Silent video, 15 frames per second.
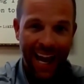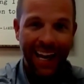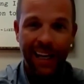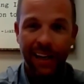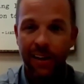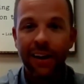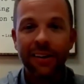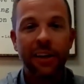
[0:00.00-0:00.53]
and
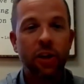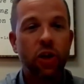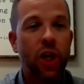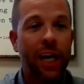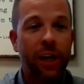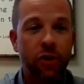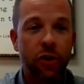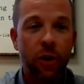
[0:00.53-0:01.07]
it doesn't
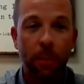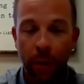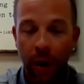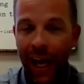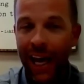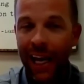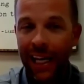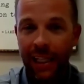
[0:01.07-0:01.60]
change the
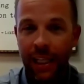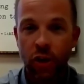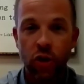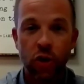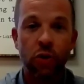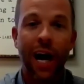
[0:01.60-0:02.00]
planning that you